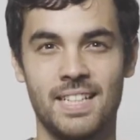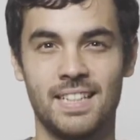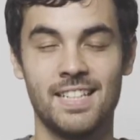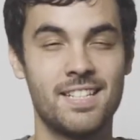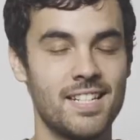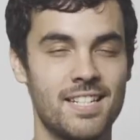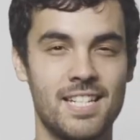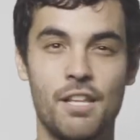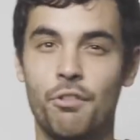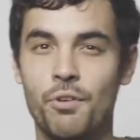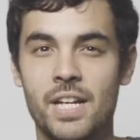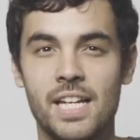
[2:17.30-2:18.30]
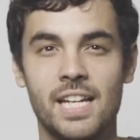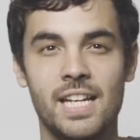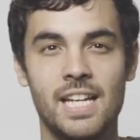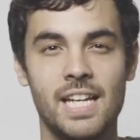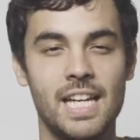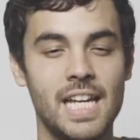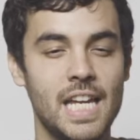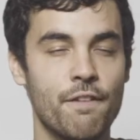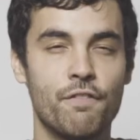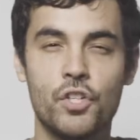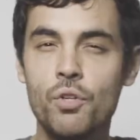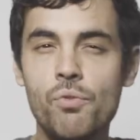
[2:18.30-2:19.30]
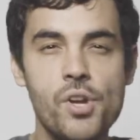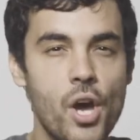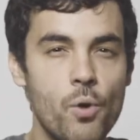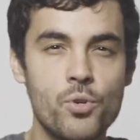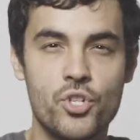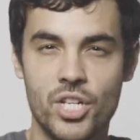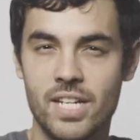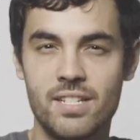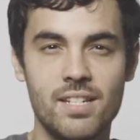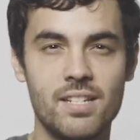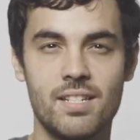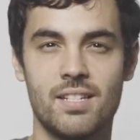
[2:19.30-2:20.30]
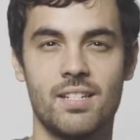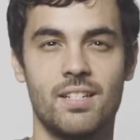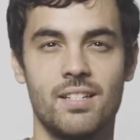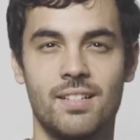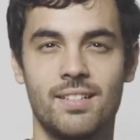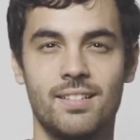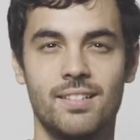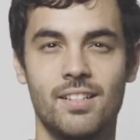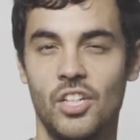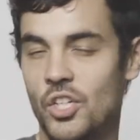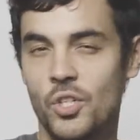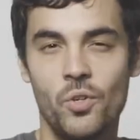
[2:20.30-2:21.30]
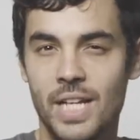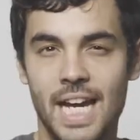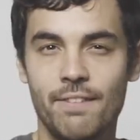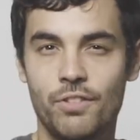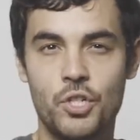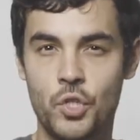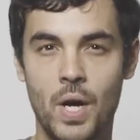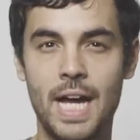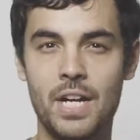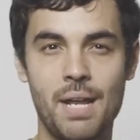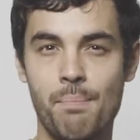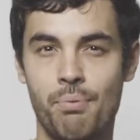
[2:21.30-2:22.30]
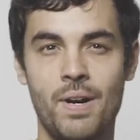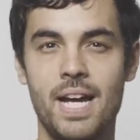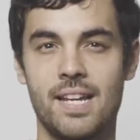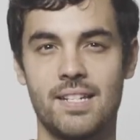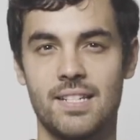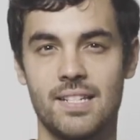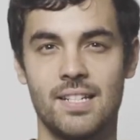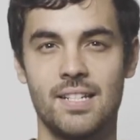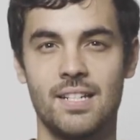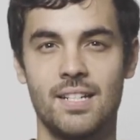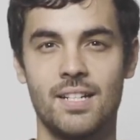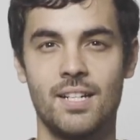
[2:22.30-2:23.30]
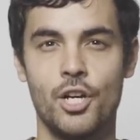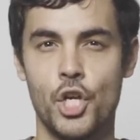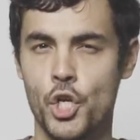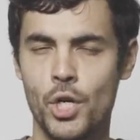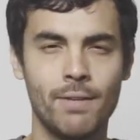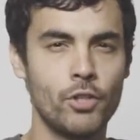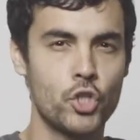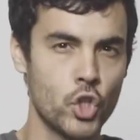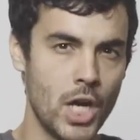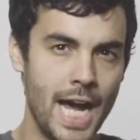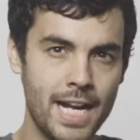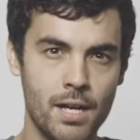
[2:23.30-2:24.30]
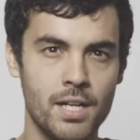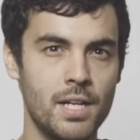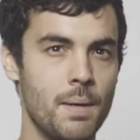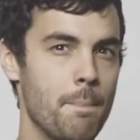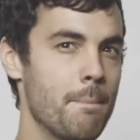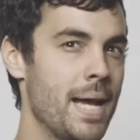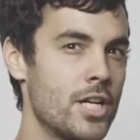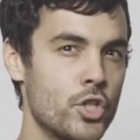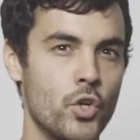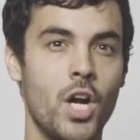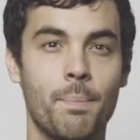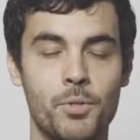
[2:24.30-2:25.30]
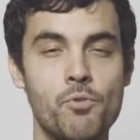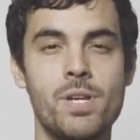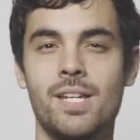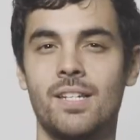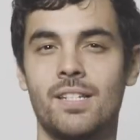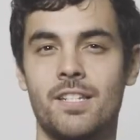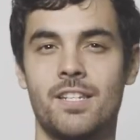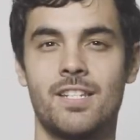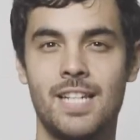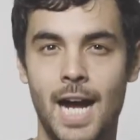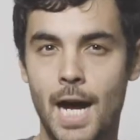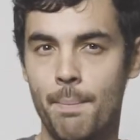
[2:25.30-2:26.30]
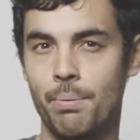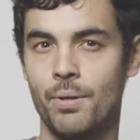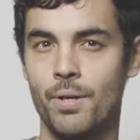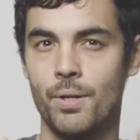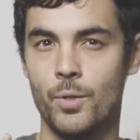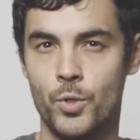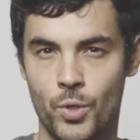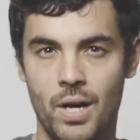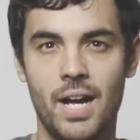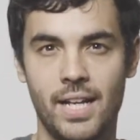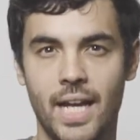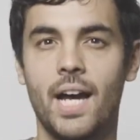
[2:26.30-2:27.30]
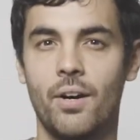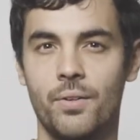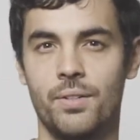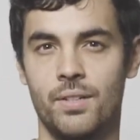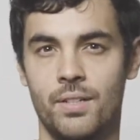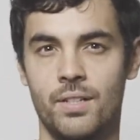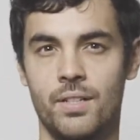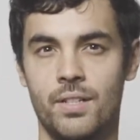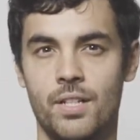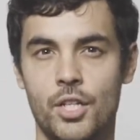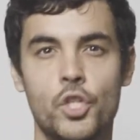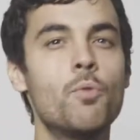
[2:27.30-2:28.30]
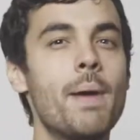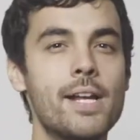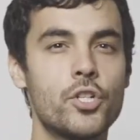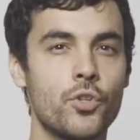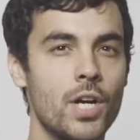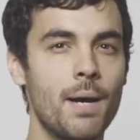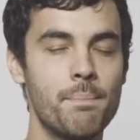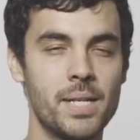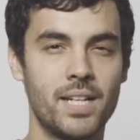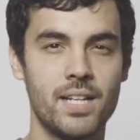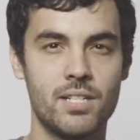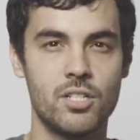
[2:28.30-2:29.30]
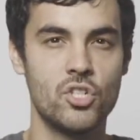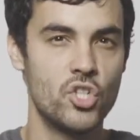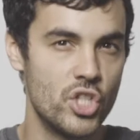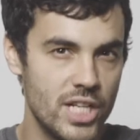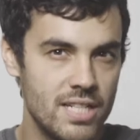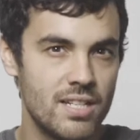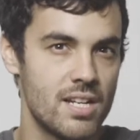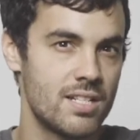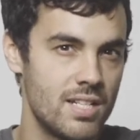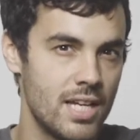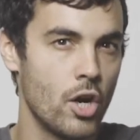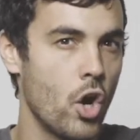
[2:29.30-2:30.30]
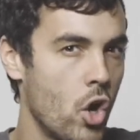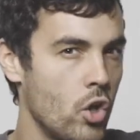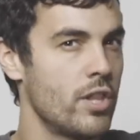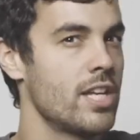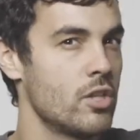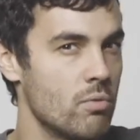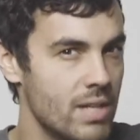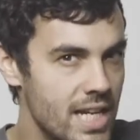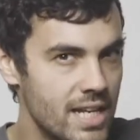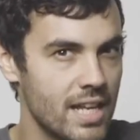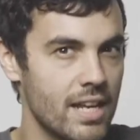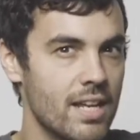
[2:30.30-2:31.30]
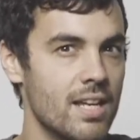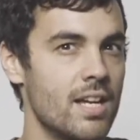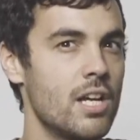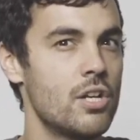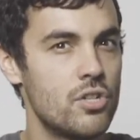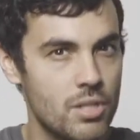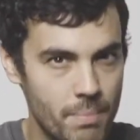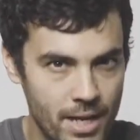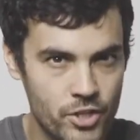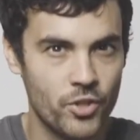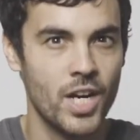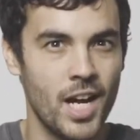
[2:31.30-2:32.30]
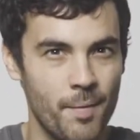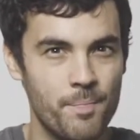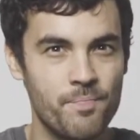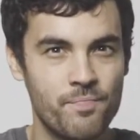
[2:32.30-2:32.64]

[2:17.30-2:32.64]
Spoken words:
Listen, C3, if you know Jesus, you don't have to try to impress. You don't have to try to measure up. You can stop trying out. You measure up because Jesus did all that you needed to measure up.